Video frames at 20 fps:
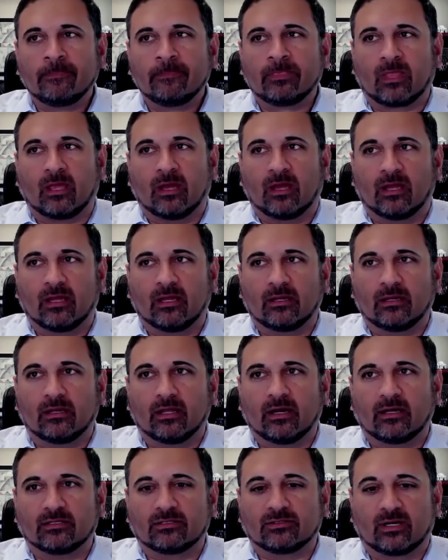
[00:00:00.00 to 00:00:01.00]
And
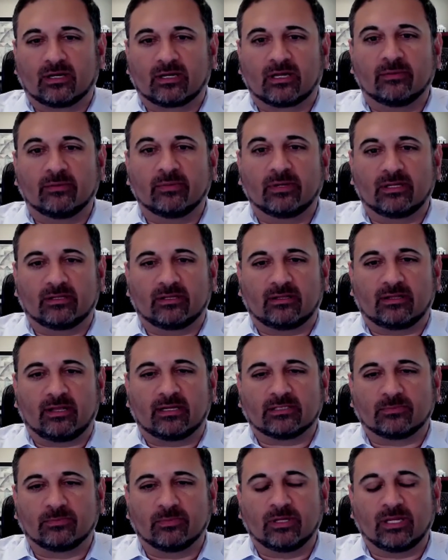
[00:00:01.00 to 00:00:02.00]
so I come in at the
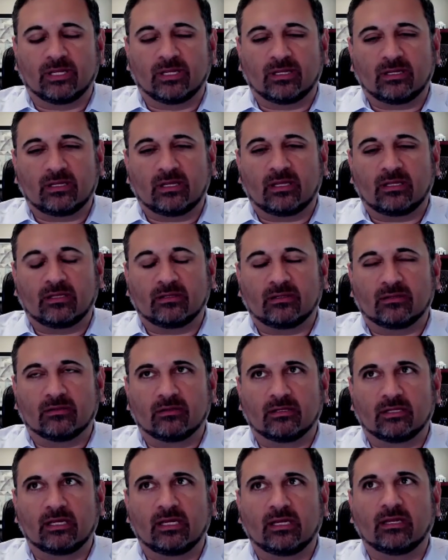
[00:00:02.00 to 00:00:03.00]
last minute. And
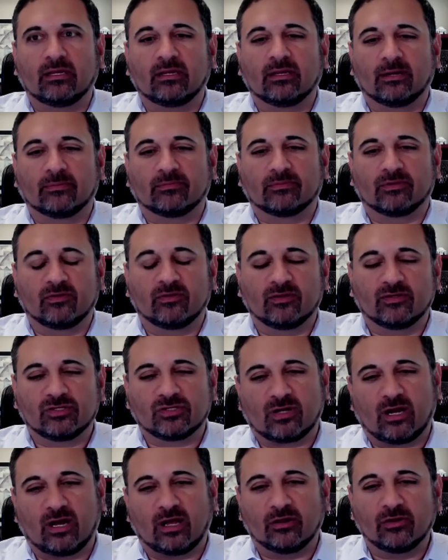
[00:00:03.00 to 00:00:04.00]
leading up to this
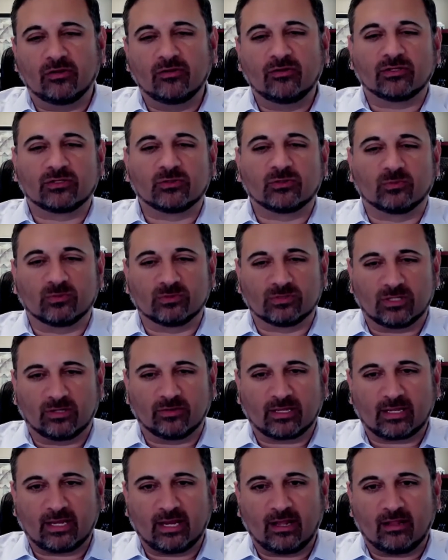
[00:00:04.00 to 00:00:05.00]
trial, I knew this one was on
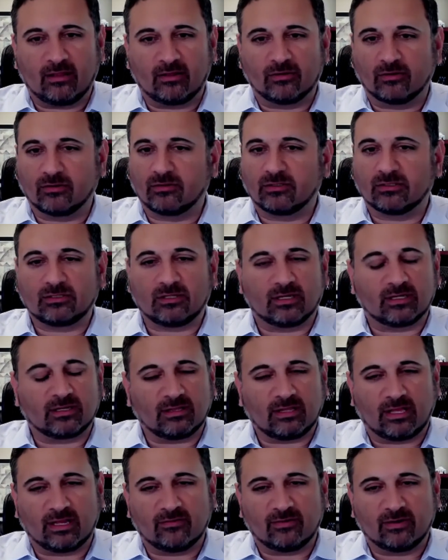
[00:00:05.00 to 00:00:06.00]
the calendar, just like a
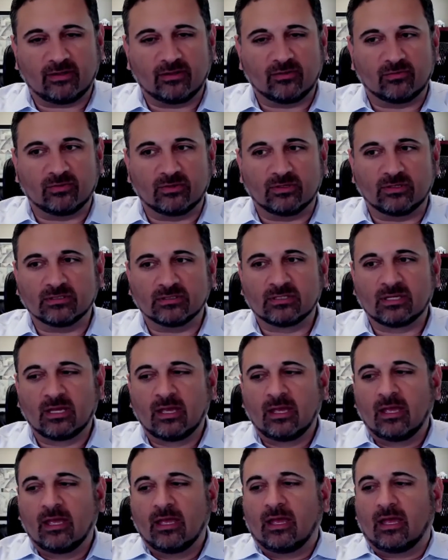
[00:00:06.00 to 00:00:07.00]
lot of other ones.
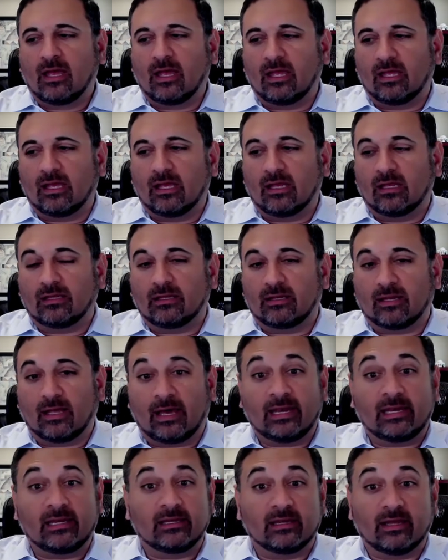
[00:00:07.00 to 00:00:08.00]
And
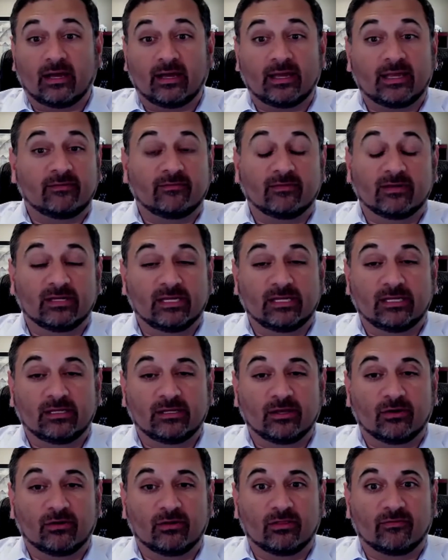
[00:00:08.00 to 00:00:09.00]
I even didn't
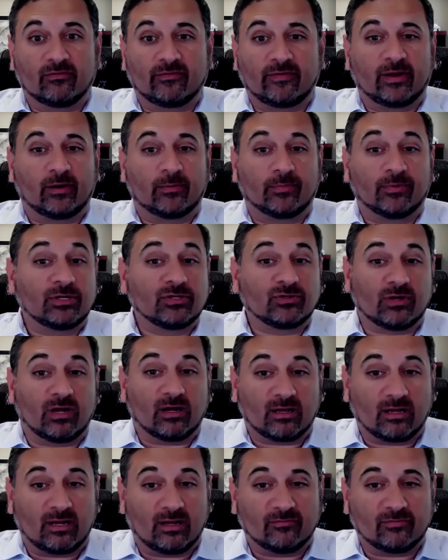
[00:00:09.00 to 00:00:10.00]
go to the final pretrial
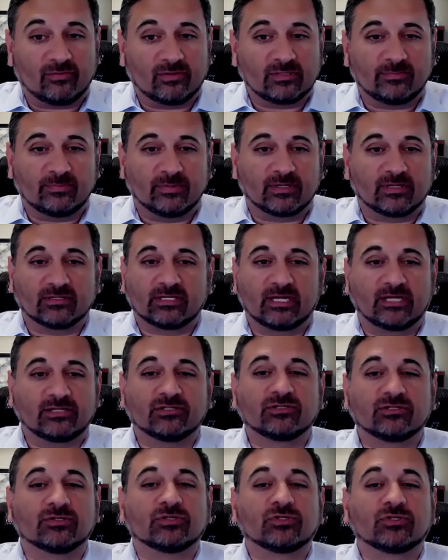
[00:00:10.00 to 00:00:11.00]
conference because I
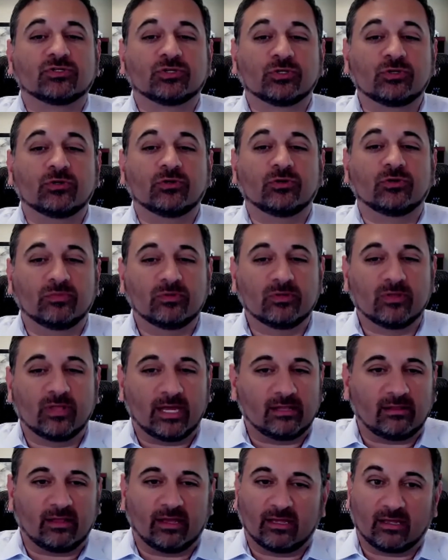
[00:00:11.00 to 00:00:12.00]
just assumed
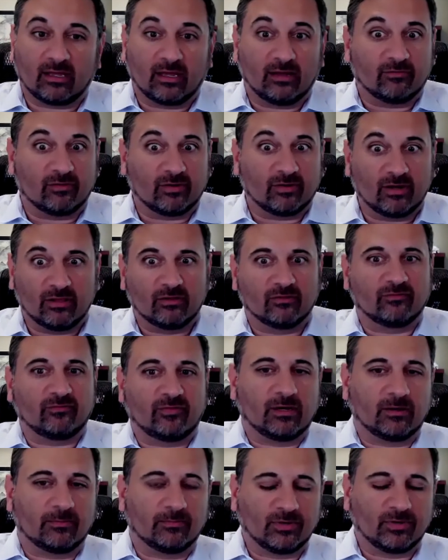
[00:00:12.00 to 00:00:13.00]
that, like every other
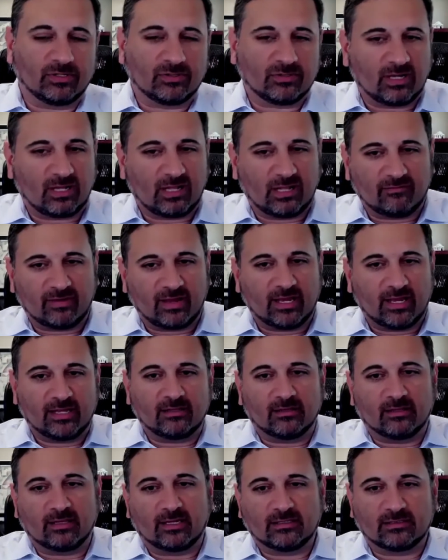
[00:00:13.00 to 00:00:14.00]
final pretrial I've had in
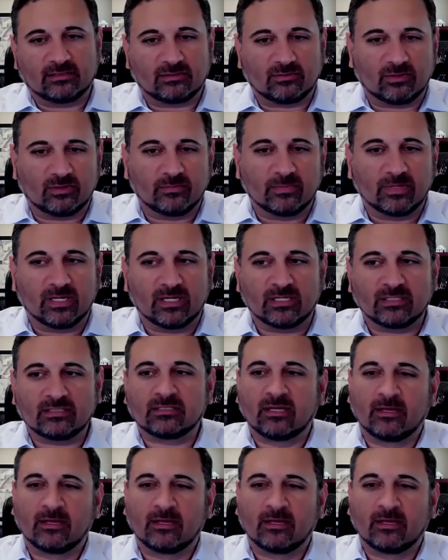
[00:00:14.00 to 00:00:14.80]
the last 3 months,